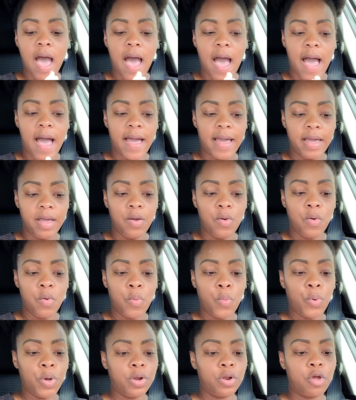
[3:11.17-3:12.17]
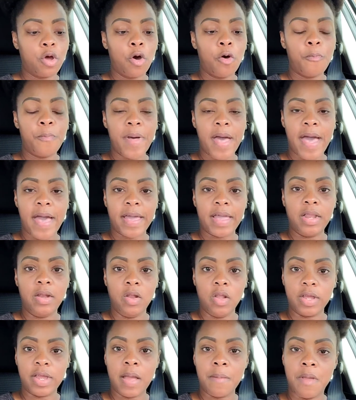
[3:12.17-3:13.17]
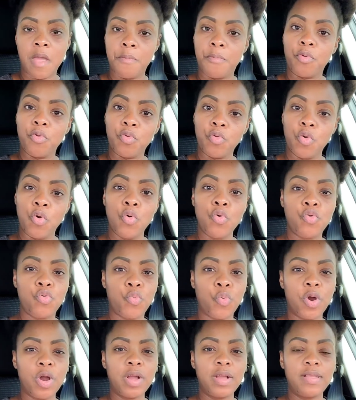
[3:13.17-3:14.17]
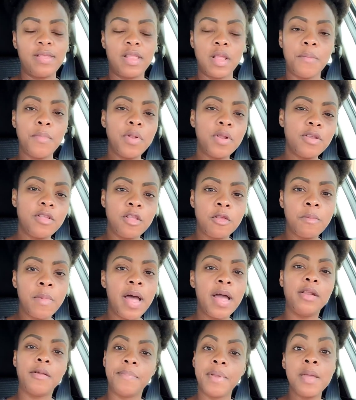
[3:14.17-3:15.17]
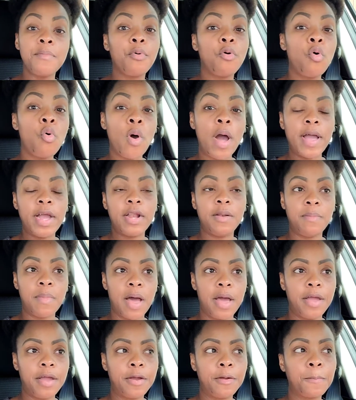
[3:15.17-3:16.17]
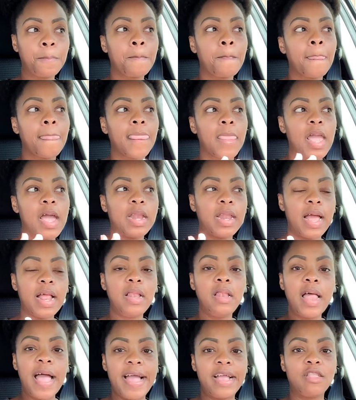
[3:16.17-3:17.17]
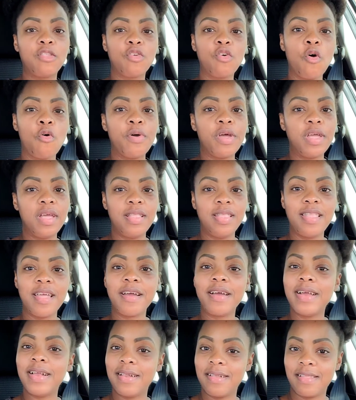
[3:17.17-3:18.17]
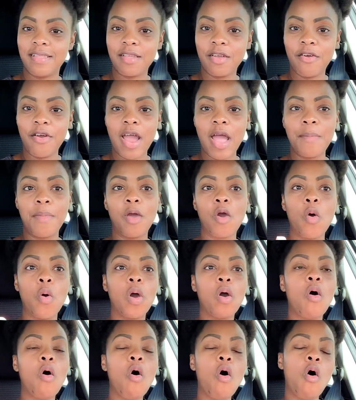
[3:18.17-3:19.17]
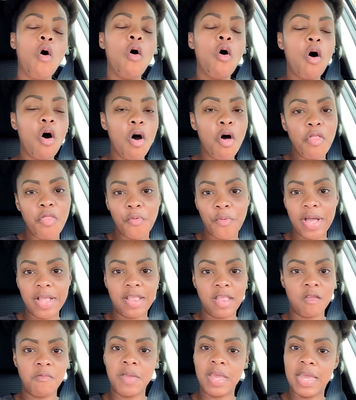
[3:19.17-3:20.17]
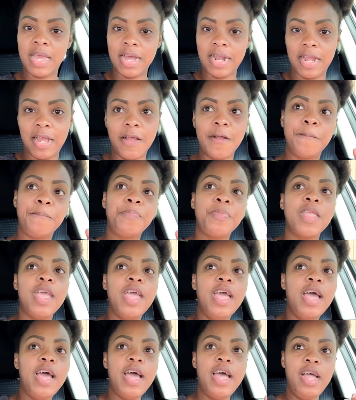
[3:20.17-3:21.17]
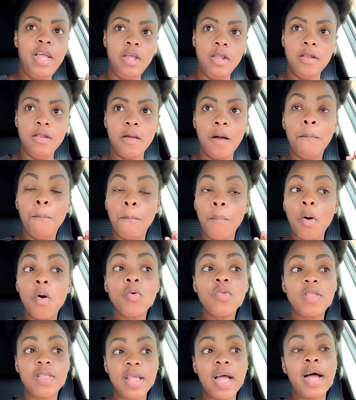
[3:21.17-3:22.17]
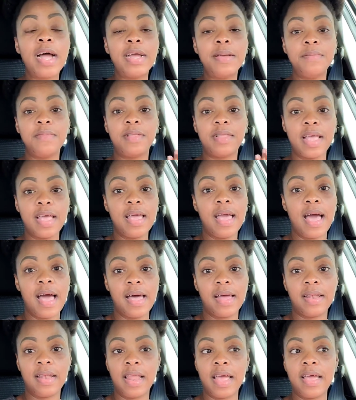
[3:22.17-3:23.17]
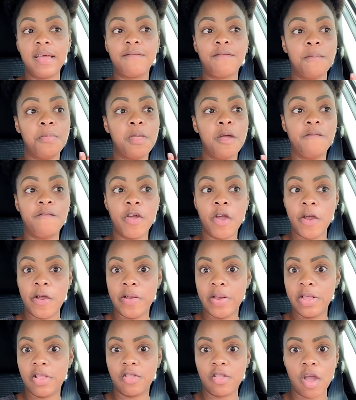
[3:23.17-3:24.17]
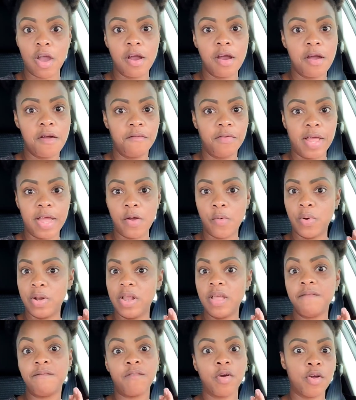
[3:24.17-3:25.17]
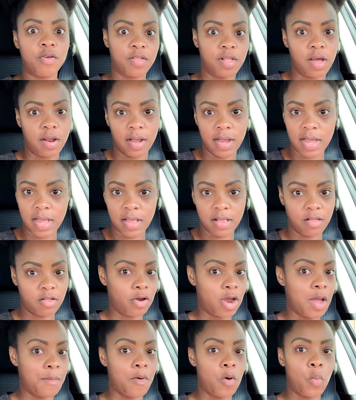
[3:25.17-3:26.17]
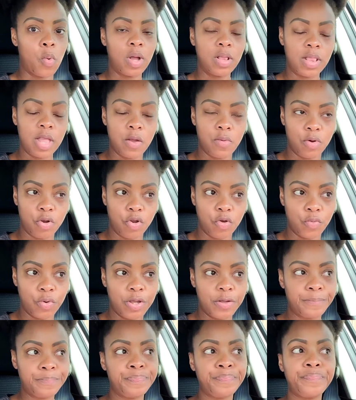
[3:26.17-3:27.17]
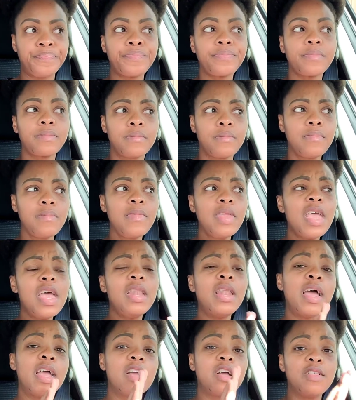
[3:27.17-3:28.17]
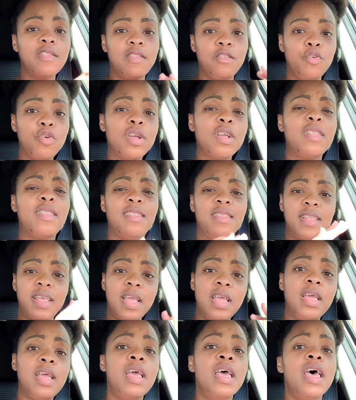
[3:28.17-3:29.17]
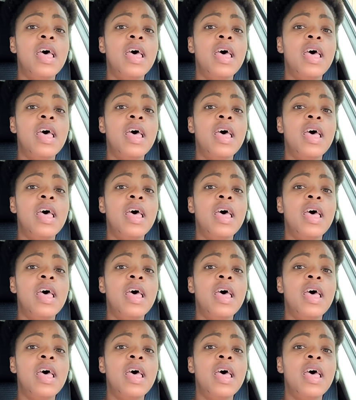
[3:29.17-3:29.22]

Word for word: I would go back and look at people whose work is similar to mine or people who I admire, and I liked going in their Instagram and going all the way to the beginning. And most times they had like from their very start of like when they first got on Instagram and what they were doing, and I could you could see